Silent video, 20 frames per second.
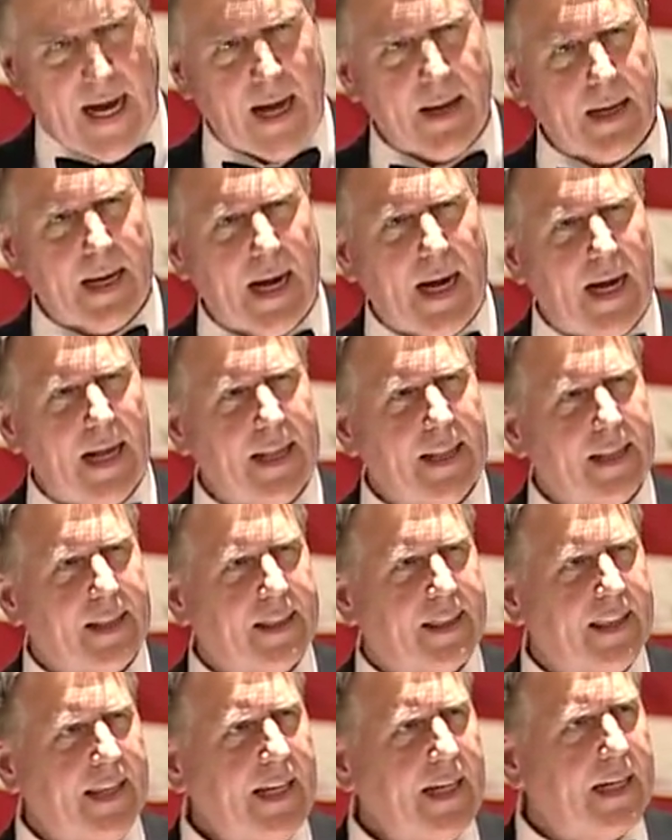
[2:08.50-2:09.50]
I
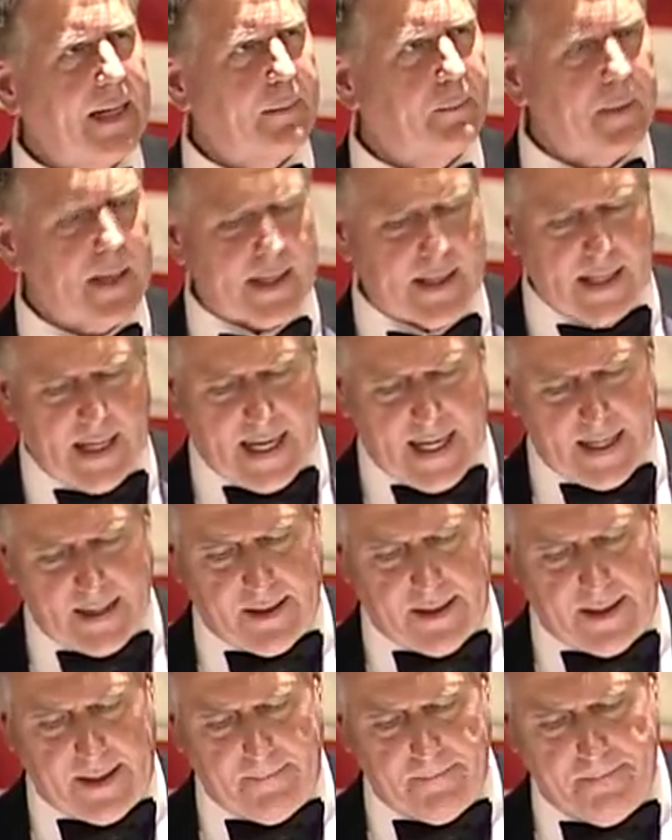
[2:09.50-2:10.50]
think I met
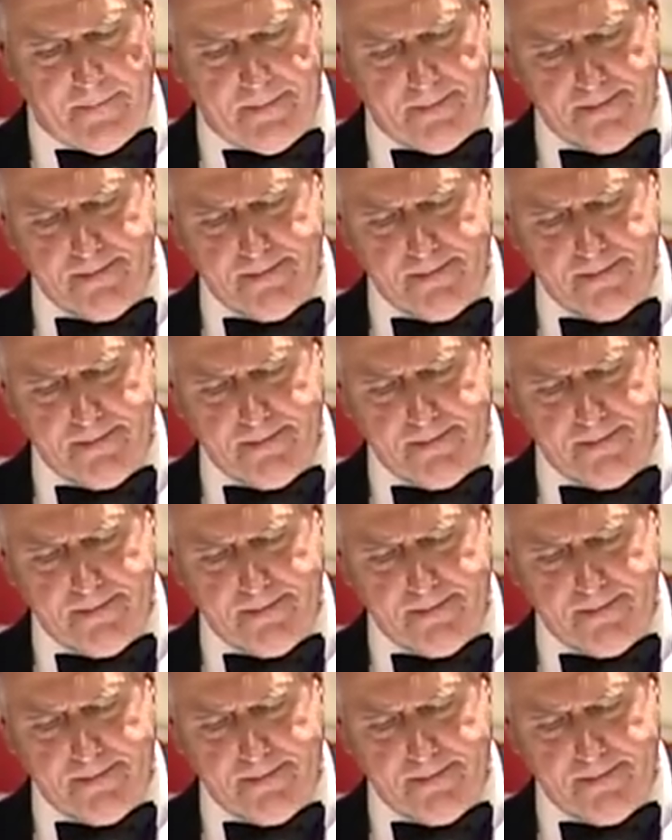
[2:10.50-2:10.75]
Andy